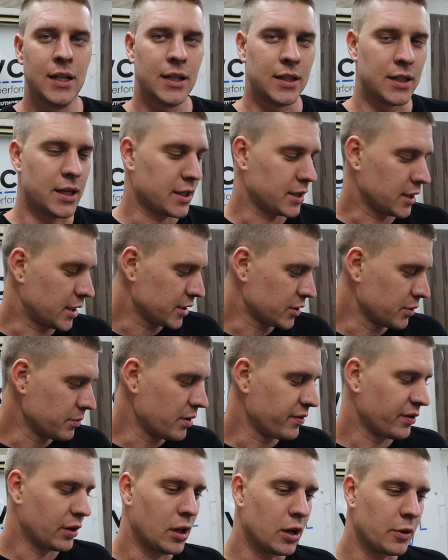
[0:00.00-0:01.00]
Alright guys, I'm
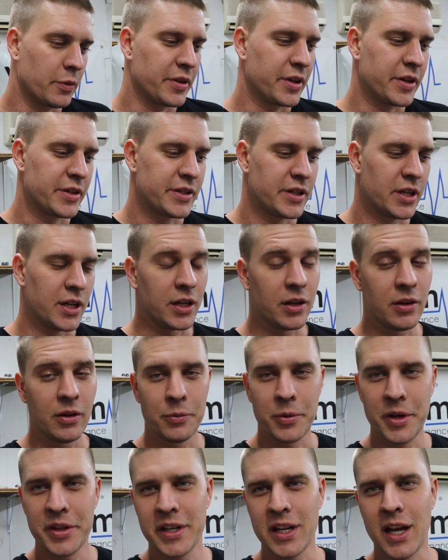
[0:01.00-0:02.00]
moving along with this thing.
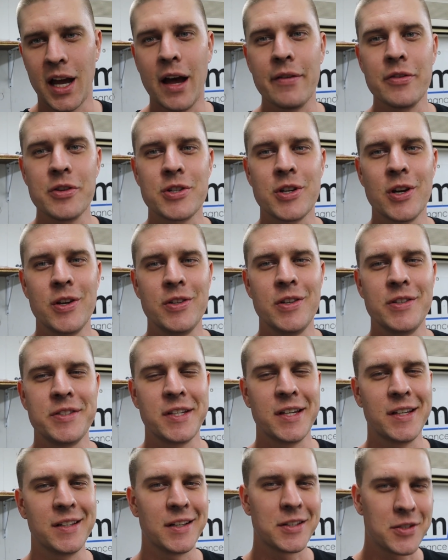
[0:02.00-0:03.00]
One thing I haven't shown you
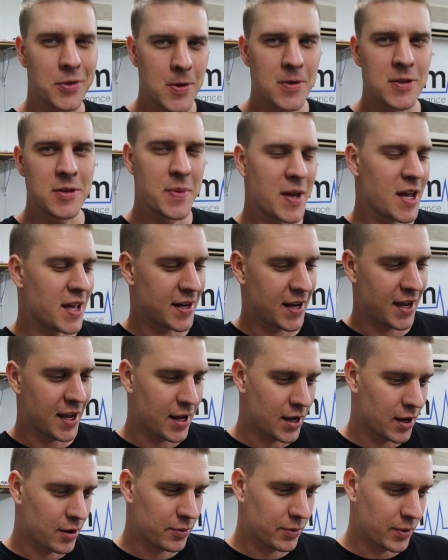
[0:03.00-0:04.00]
yet, I talked about
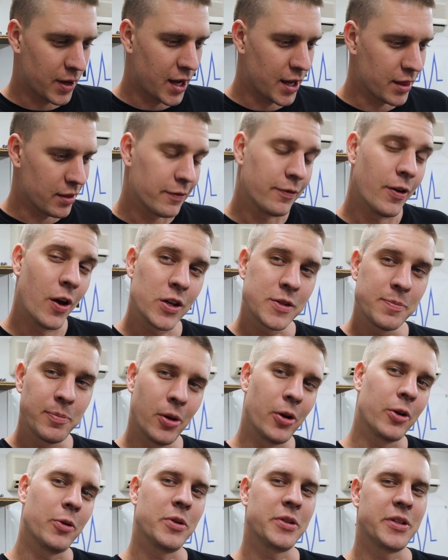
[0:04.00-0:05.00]
how uh, the first
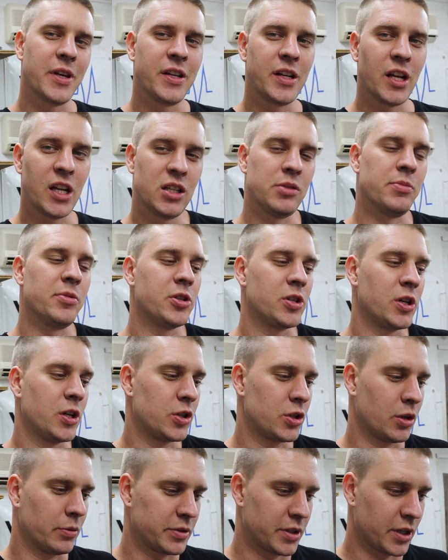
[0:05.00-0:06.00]
block we sent down to the
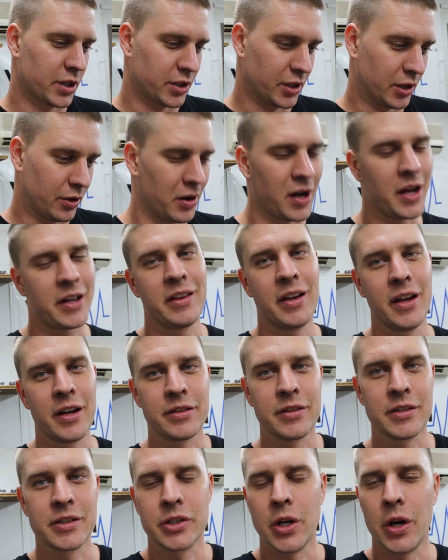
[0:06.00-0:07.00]
machine shop was actually cracked
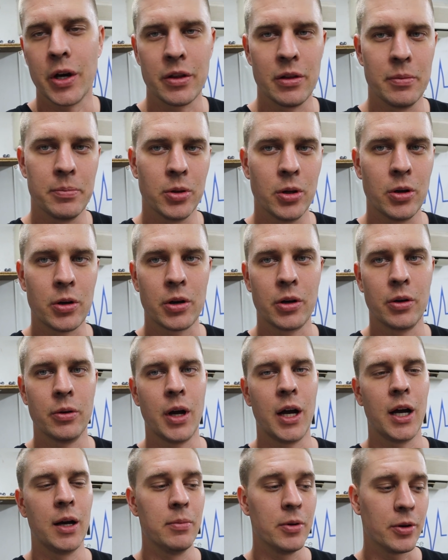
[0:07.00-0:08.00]
out the side of the block
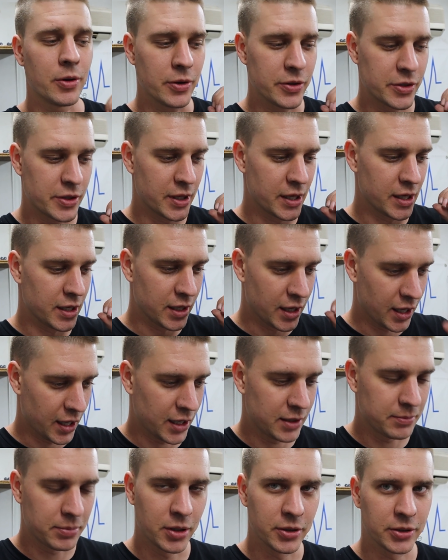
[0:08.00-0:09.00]
uh, because the
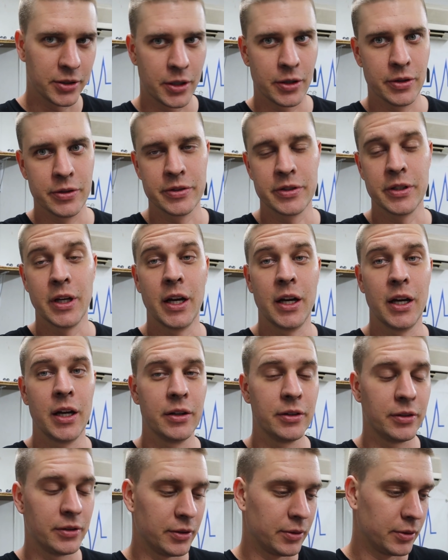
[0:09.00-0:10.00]
head bolt holes
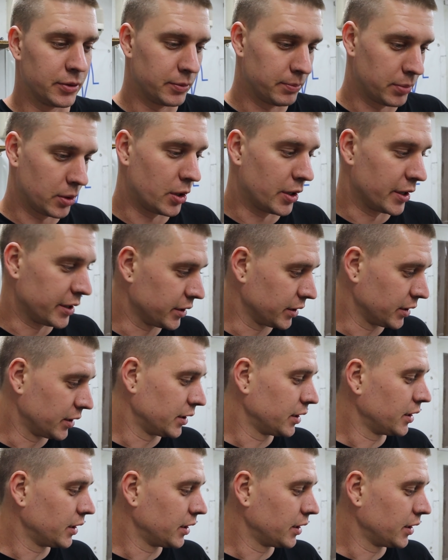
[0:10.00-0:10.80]
are blind.